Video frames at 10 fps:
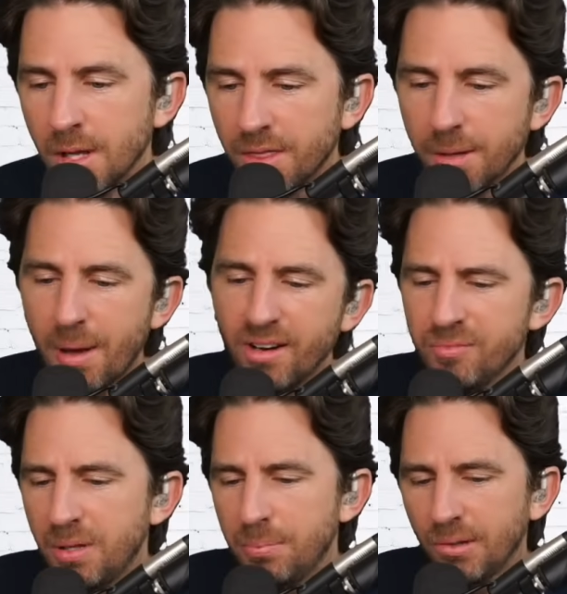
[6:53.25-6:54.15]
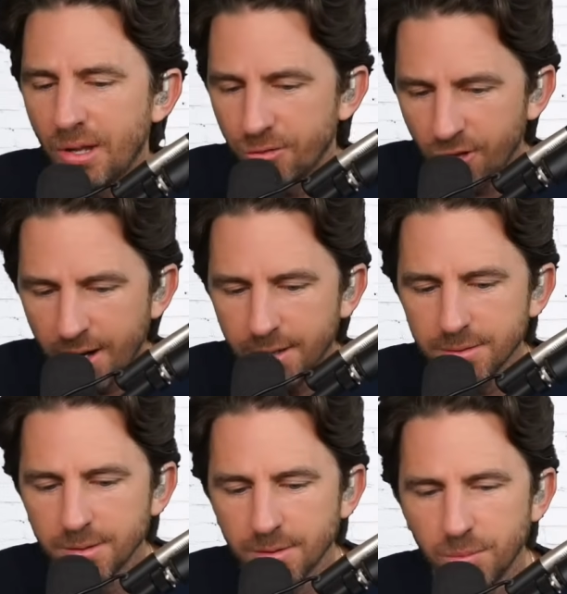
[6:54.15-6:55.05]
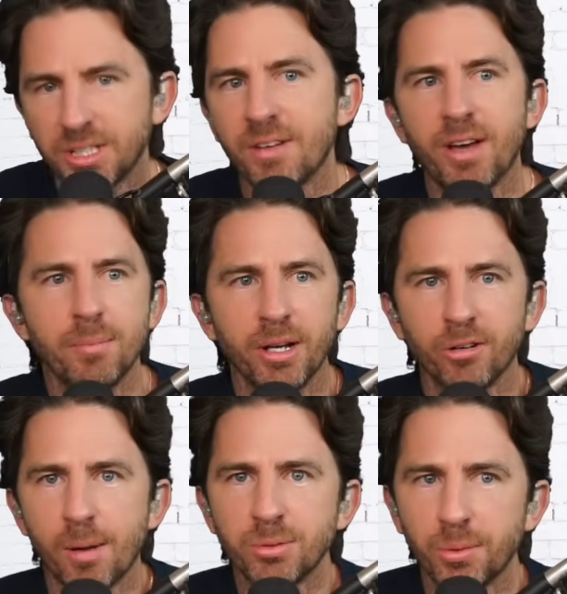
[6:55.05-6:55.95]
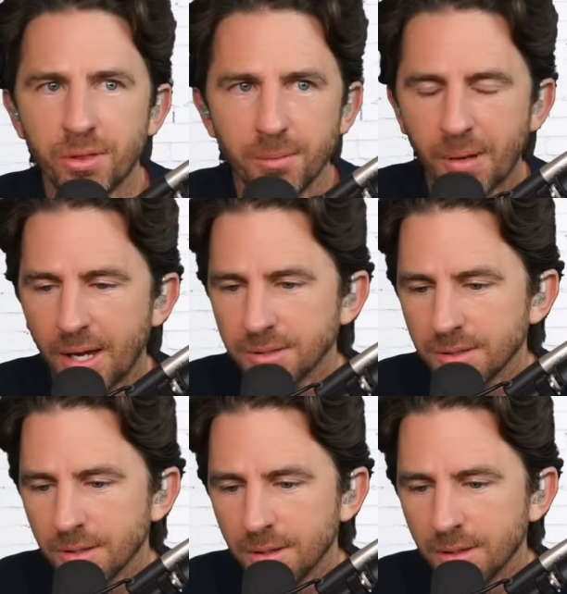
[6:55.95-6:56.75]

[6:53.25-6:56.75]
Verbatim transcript: The amount of people on Reddit, which I've had my gripes with in the past,